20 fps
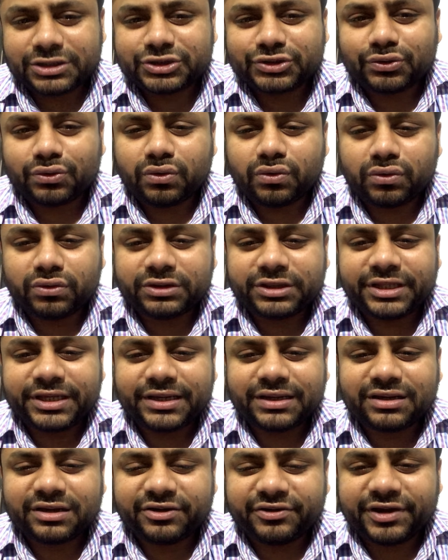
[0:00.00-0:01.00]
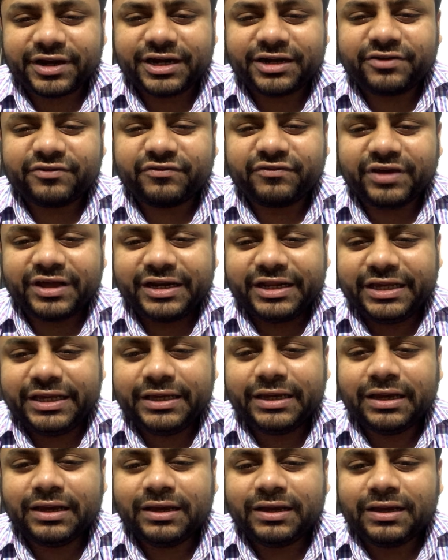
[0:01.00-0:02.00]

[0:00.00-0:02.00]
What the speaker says: so they create very